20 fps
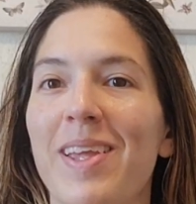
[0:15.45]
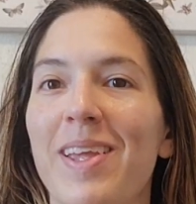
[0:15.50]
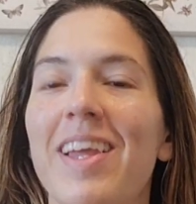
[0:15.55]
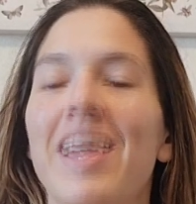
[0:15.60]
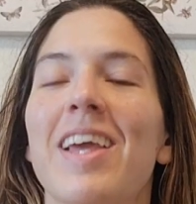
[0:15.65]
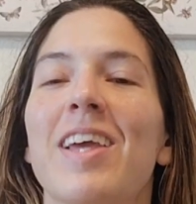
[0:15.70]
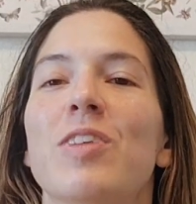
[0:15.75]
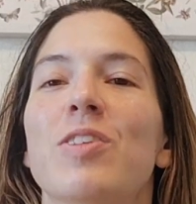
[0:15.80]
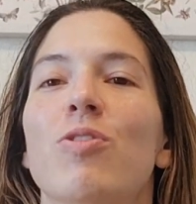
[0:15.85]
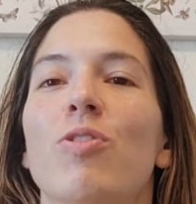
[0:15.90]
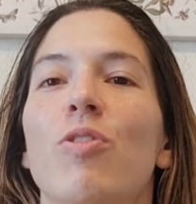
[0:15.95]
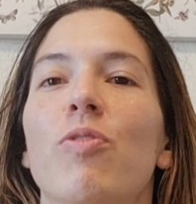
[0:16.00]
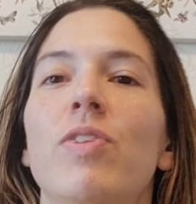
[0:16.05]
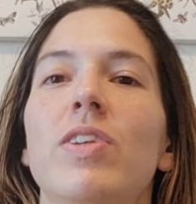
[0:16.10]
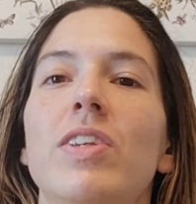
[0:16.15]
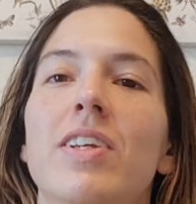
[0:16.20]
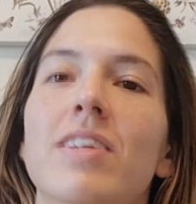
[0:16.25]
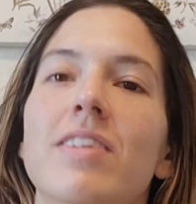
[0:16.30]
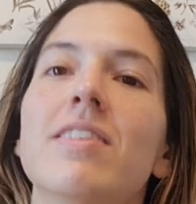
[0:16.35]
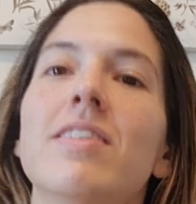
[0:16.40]
So if it
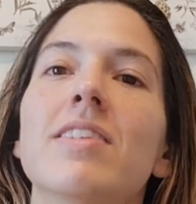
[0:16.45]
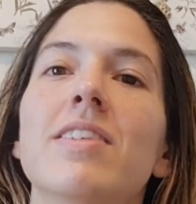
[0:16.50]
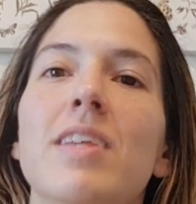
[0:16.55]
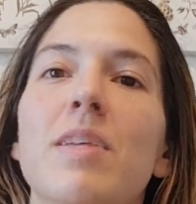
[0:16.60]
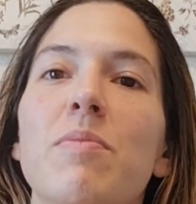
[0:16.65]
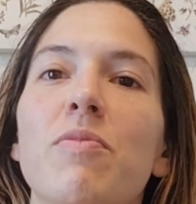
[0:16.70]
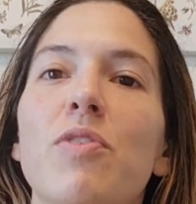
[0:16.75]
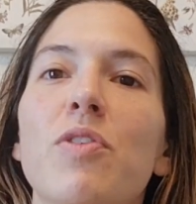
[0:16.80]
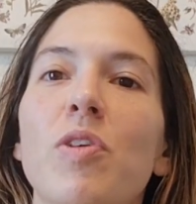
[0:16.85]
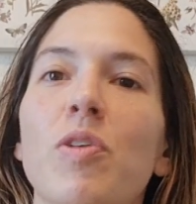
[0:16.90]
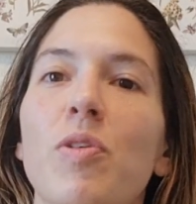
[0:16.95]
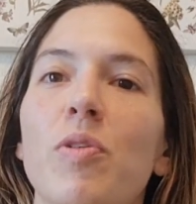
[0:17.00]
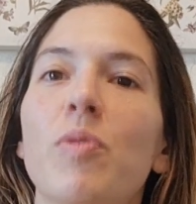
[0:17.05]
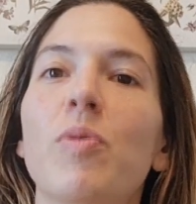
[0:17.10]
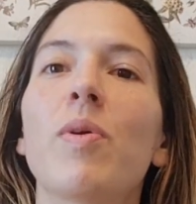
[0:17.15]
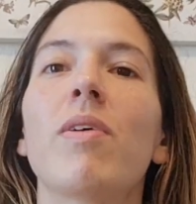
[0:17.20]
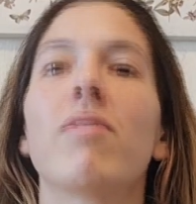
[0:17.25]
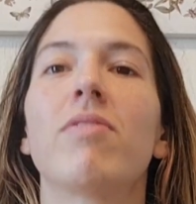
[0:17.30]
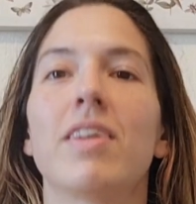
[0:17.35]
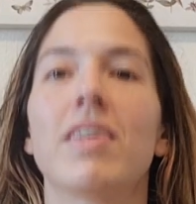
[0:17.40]
does the same for you,
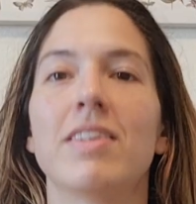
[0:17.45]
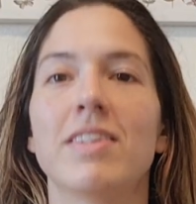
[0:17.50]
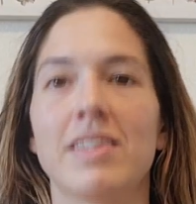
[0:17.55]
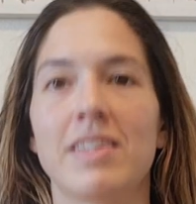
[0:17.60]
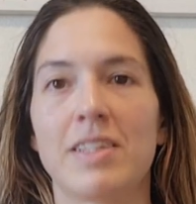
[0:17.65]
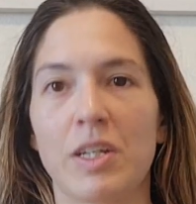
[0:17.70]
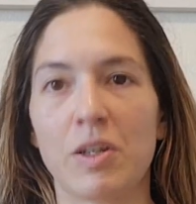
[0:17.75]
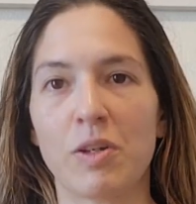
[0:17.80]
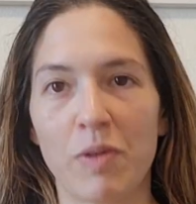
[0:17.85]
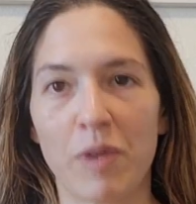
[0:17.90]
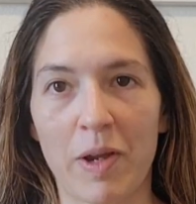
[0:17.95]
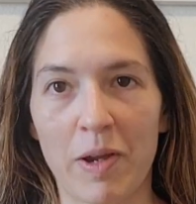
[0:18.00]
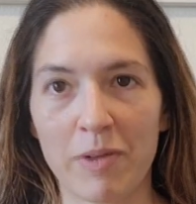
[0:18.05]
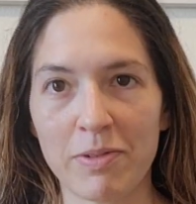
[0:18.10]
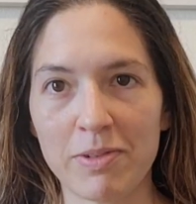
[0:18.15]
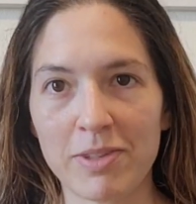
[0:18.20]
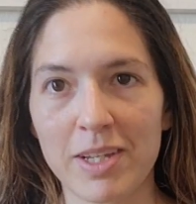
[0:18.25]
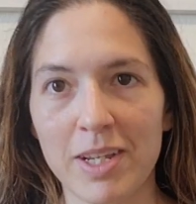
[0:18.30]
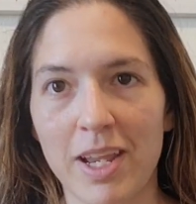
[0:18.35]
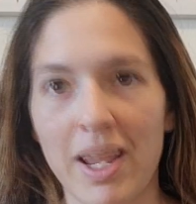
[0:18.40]
then stick around
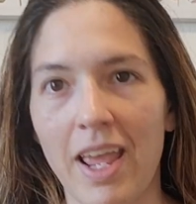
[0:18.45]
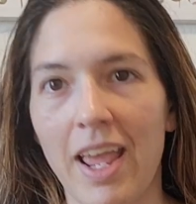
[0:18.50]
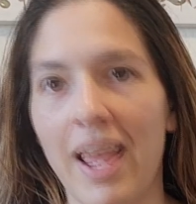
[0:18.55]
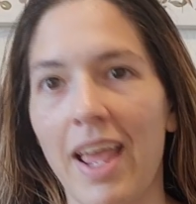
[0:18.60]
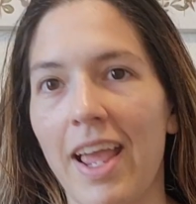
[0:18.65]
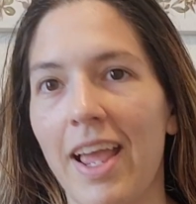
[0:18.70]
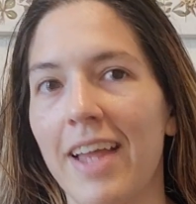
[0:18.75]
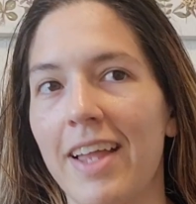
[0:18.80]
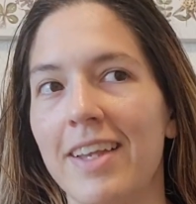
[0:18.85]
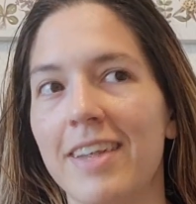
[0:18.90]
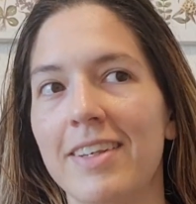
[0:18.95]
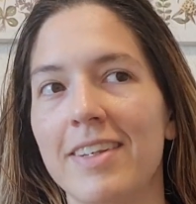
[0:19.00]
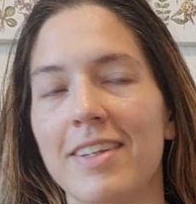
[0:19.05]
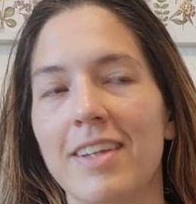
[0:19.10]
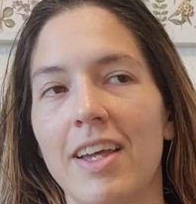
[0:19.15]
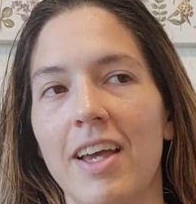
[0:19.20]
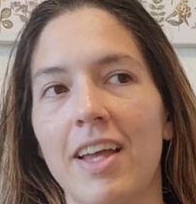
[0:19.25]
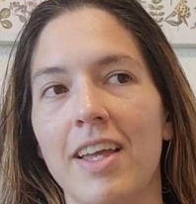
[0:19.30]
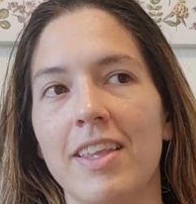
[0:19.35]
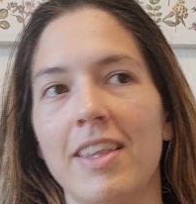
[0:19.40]
and
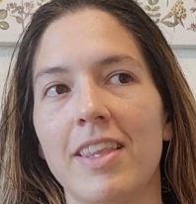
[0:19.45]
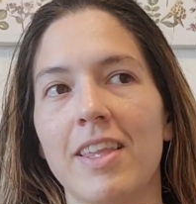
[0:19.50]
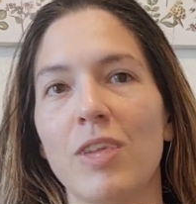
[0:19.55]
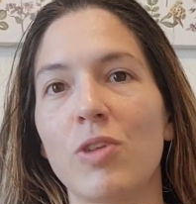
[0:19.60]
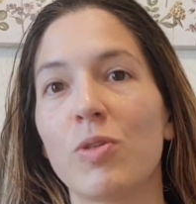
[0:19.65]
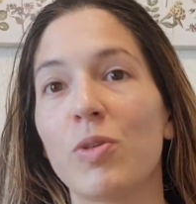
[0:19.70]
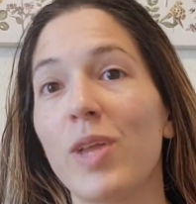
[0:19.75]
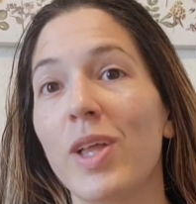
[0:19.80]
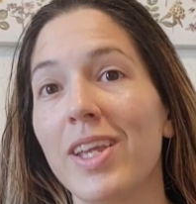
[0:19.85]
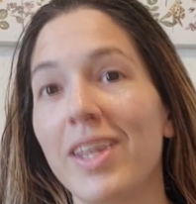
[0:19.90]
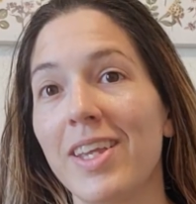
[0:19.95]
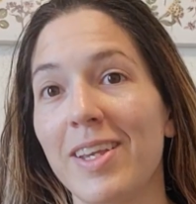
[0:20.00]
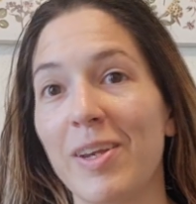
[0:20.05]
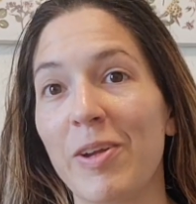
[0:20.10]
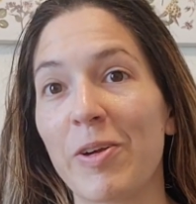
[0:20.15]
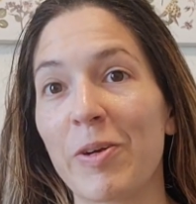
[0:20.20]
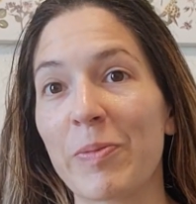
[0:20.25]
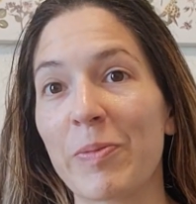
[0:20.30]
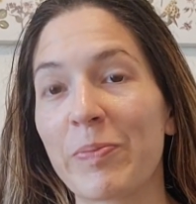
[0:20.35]
I think you'll like it here.